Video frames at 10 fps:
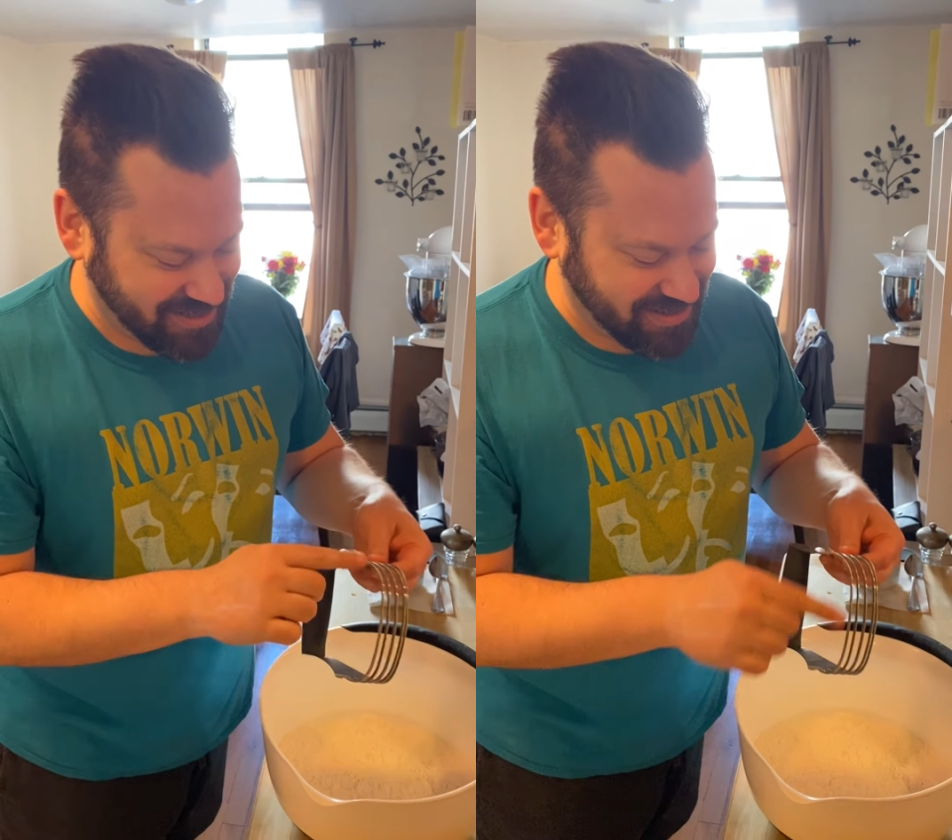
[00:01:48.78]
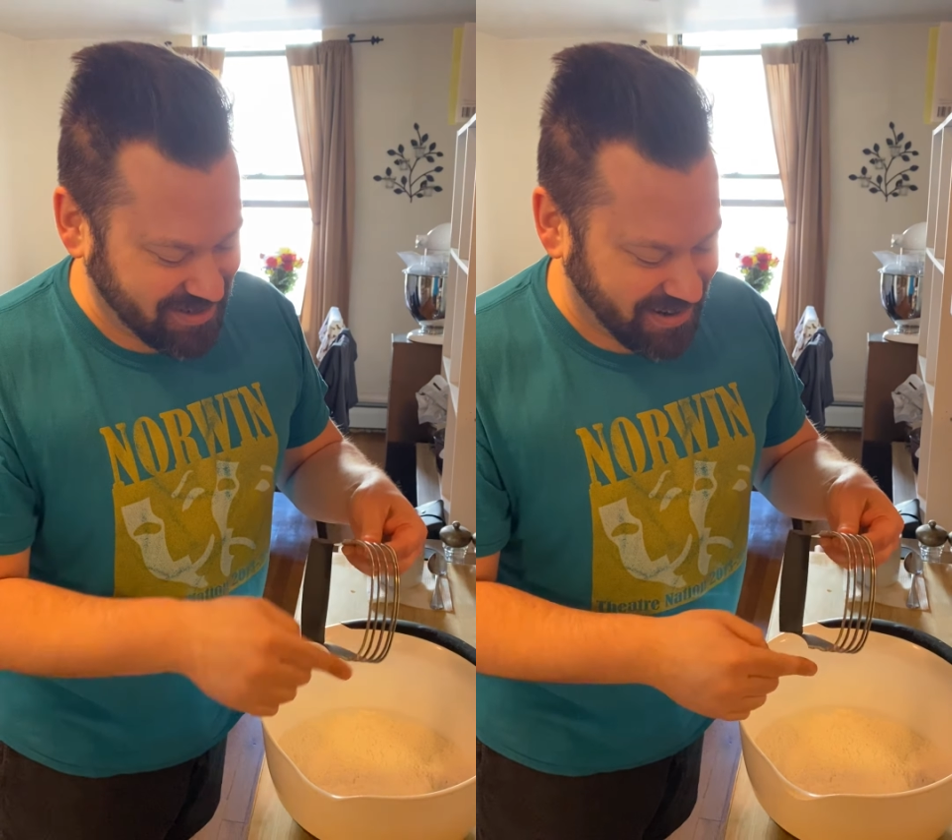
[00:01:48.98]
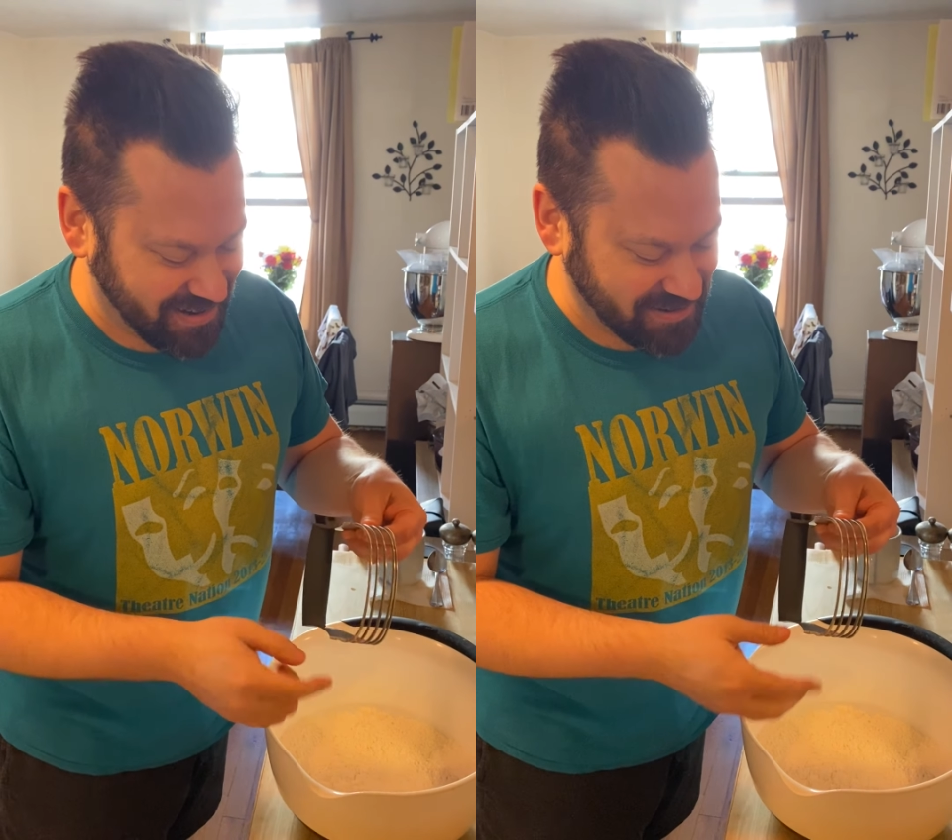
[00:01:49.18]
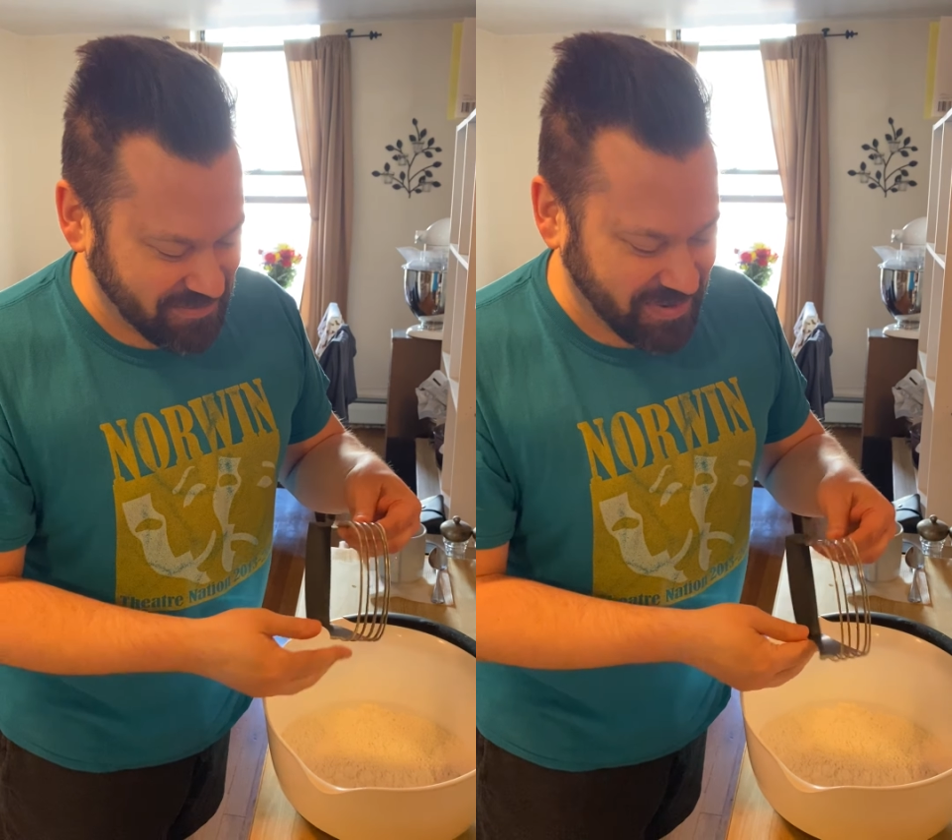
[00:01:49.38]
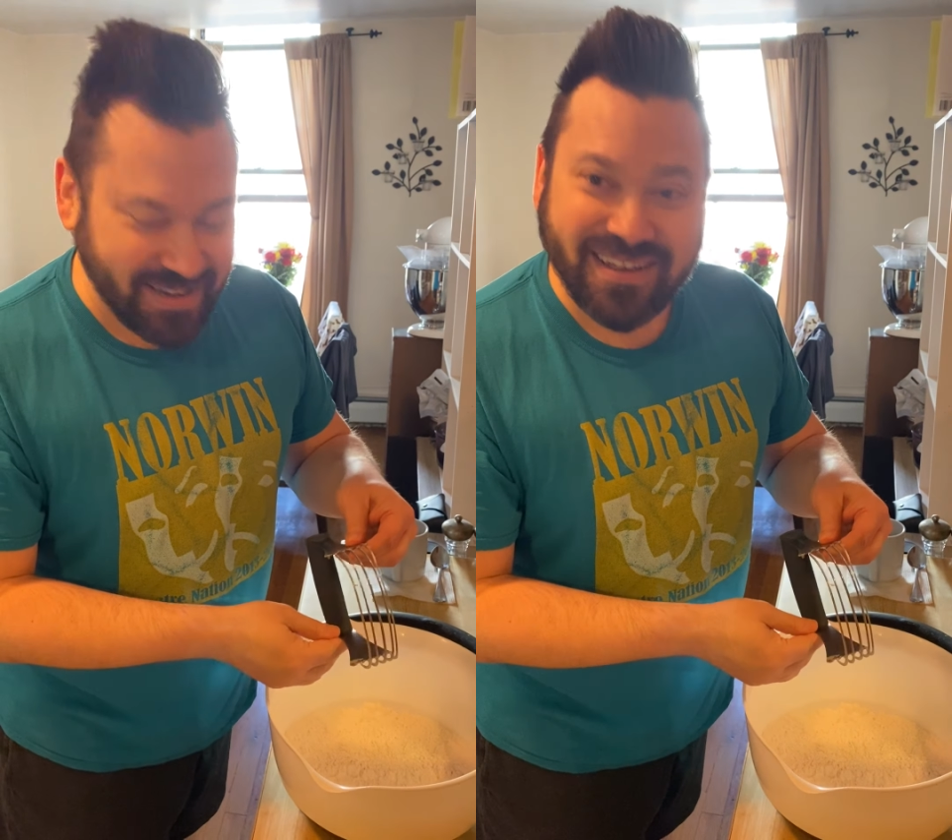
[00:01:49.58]
tong,
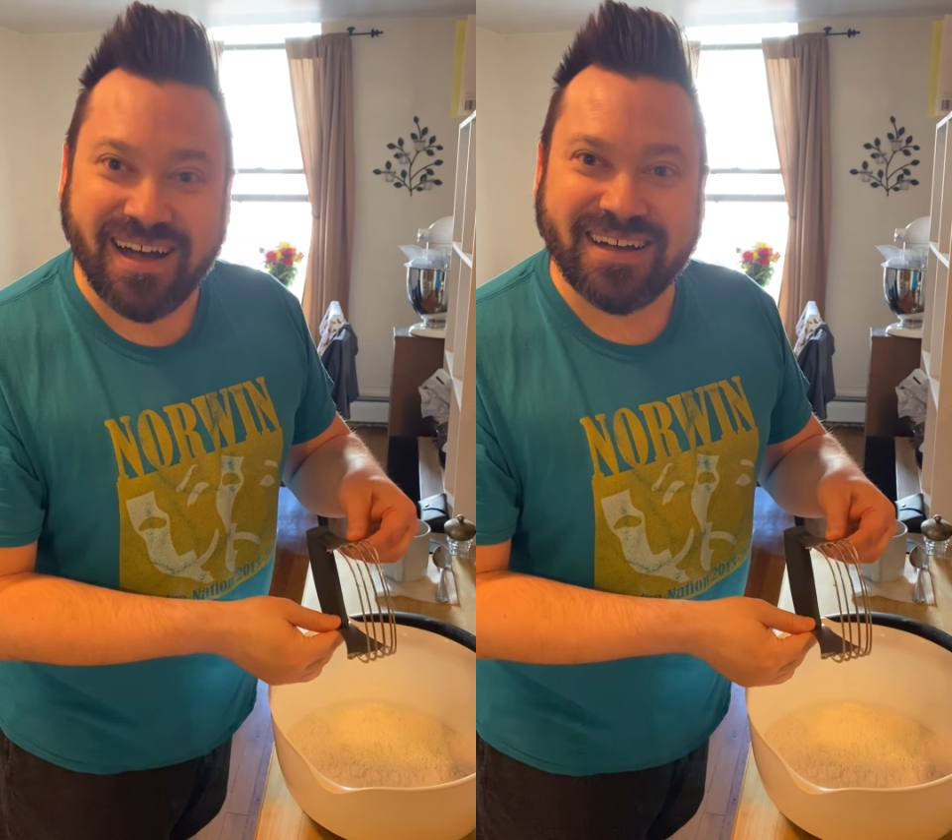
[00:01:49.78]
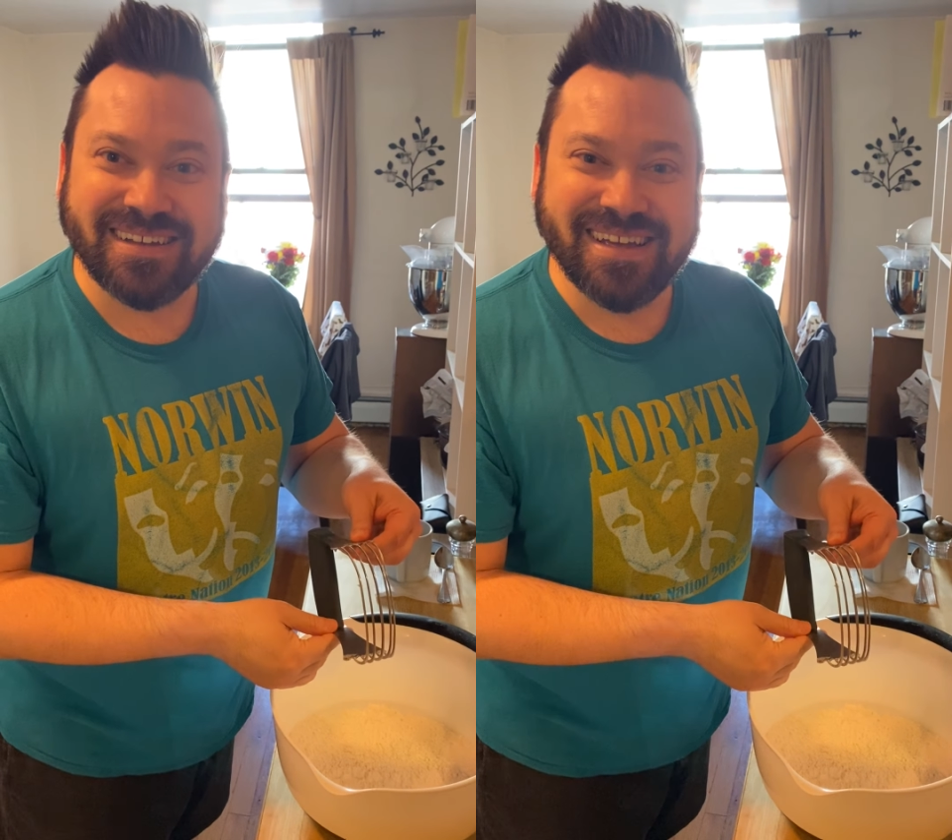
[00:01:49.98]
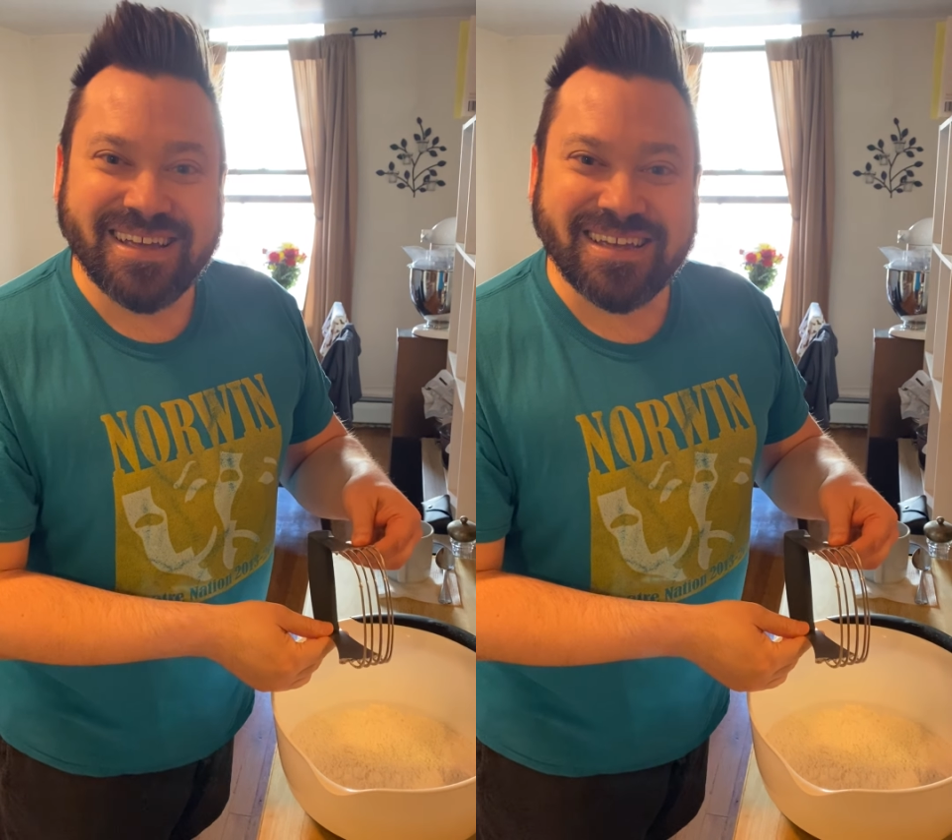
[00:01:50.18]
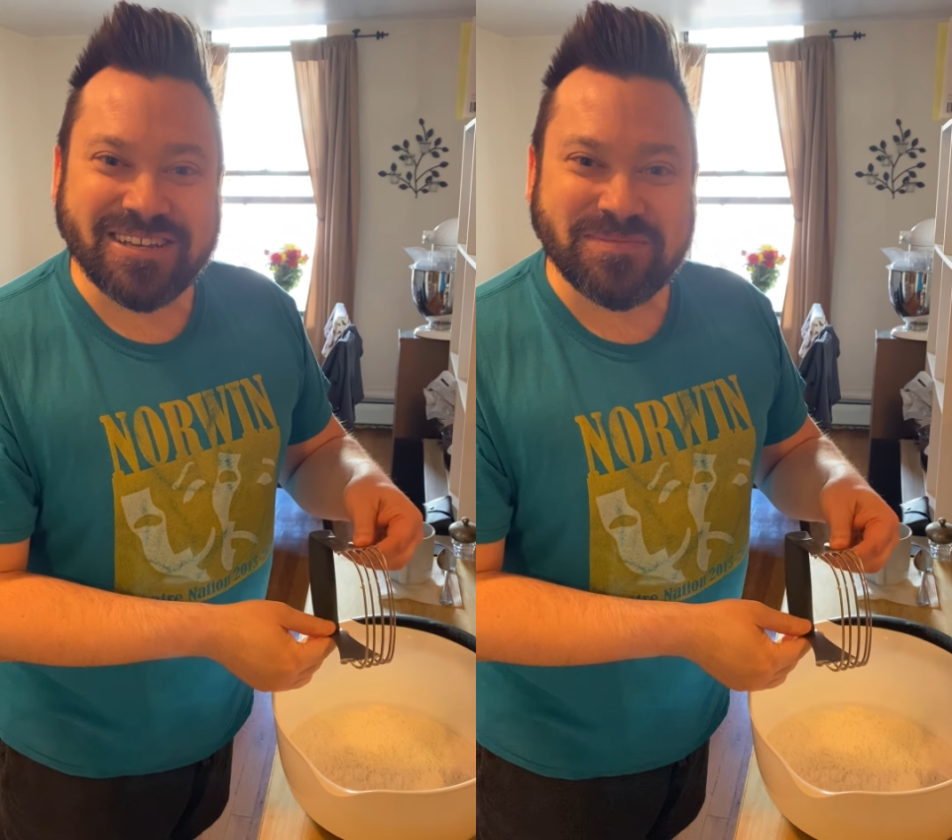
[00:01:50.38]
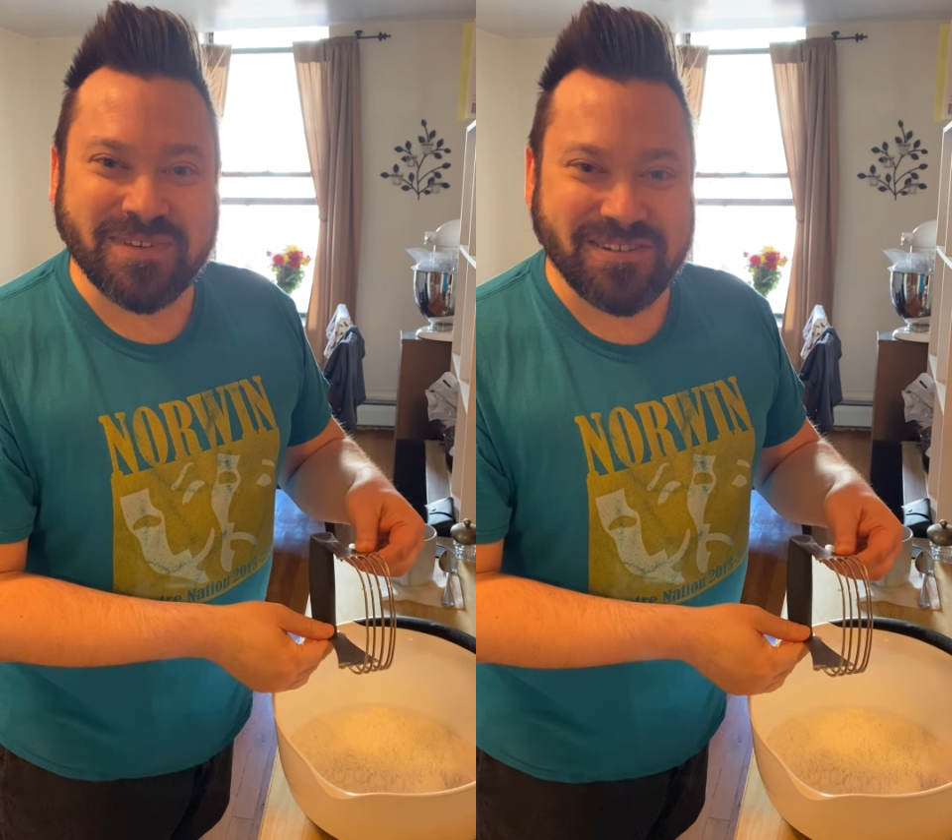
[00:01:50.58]
but
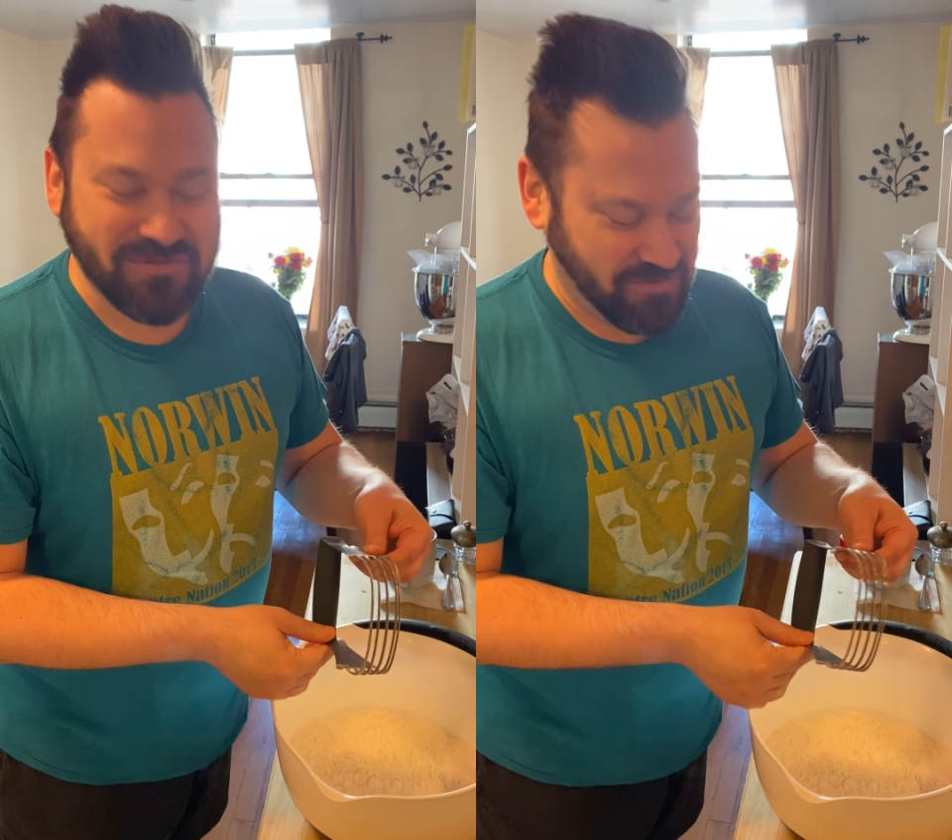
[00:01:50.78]
it's been